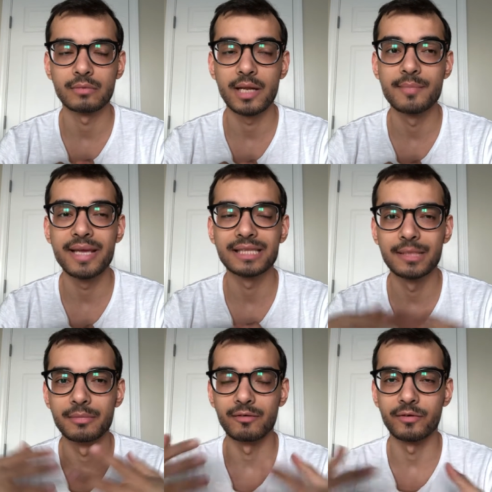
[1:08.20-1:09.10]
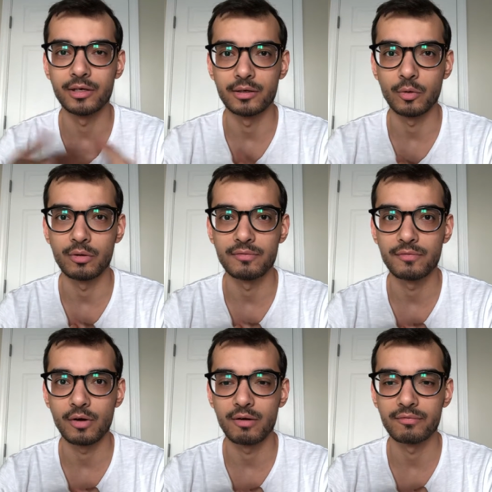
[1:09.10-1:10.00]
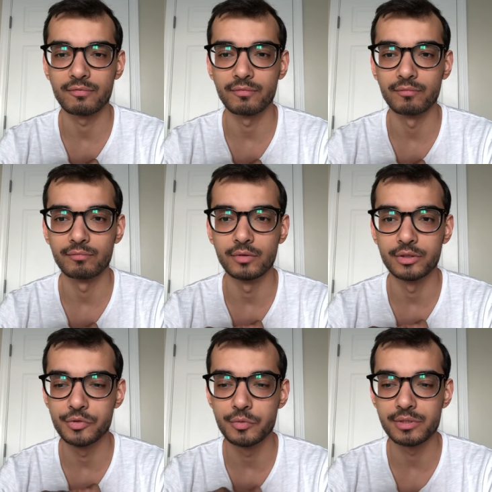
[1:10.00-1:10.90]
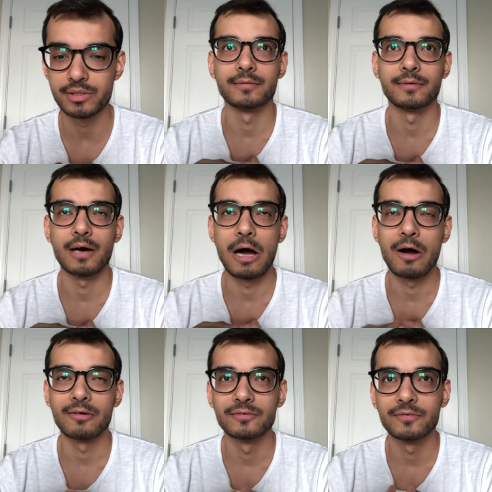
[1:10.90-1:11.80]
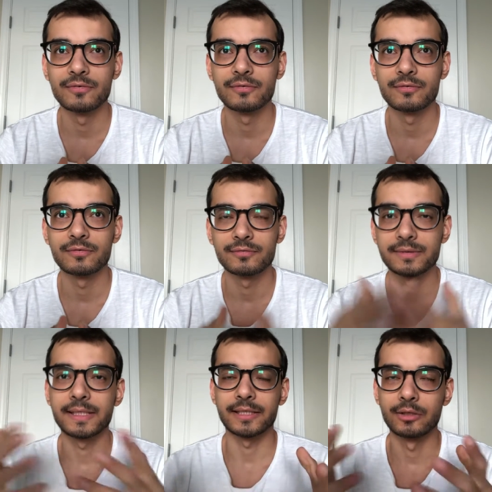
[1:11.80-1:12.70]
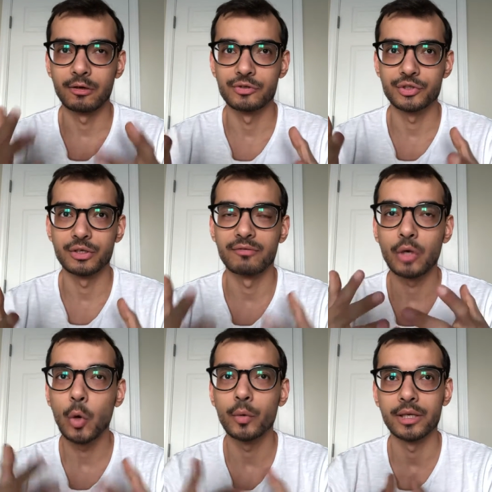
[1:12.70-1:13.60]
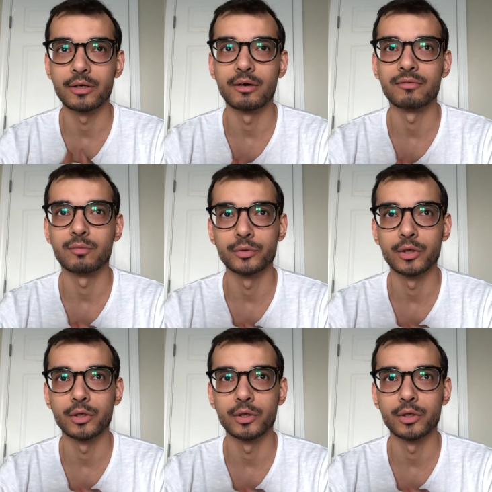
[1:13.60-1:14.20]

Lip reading: and make them aware of the uses of technology, of coding, of